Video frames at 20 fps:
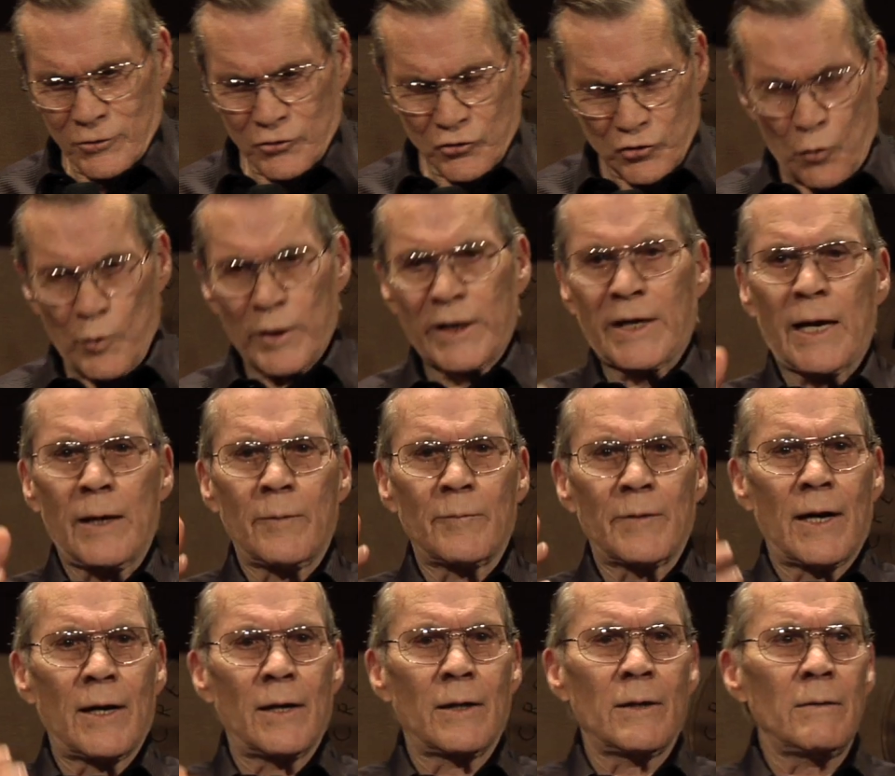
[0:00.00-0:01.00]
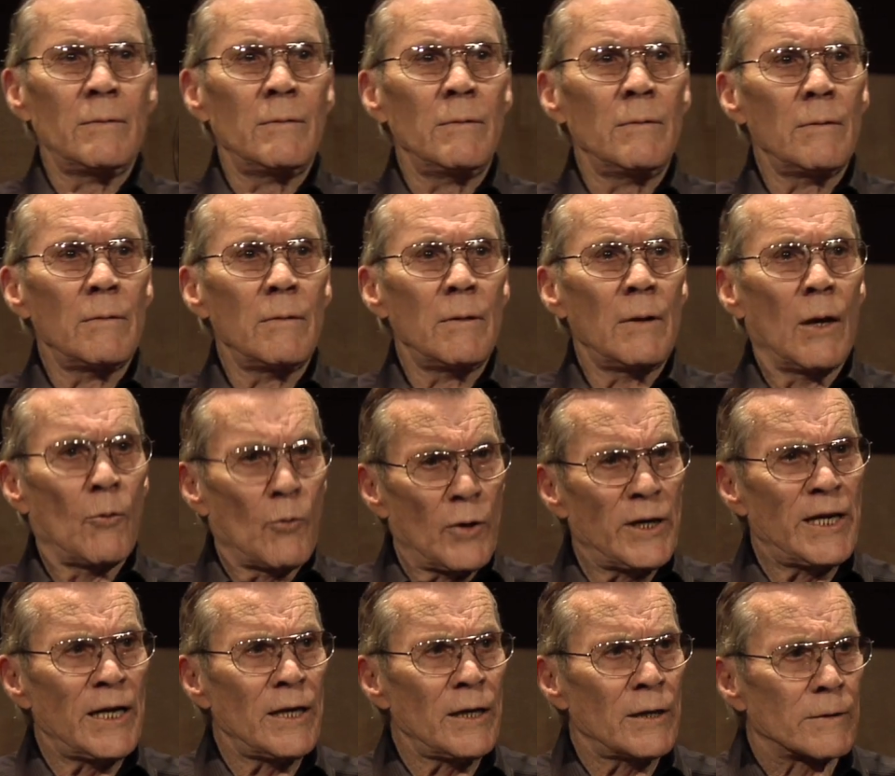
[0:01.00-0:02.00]
So we came down, and we
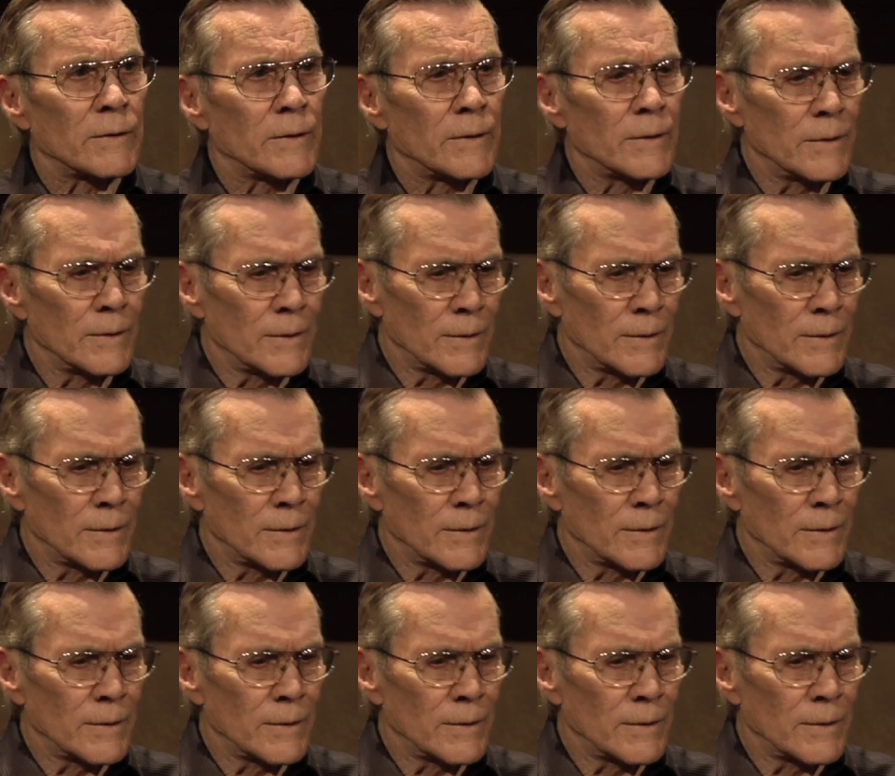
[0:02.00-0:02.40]
did it.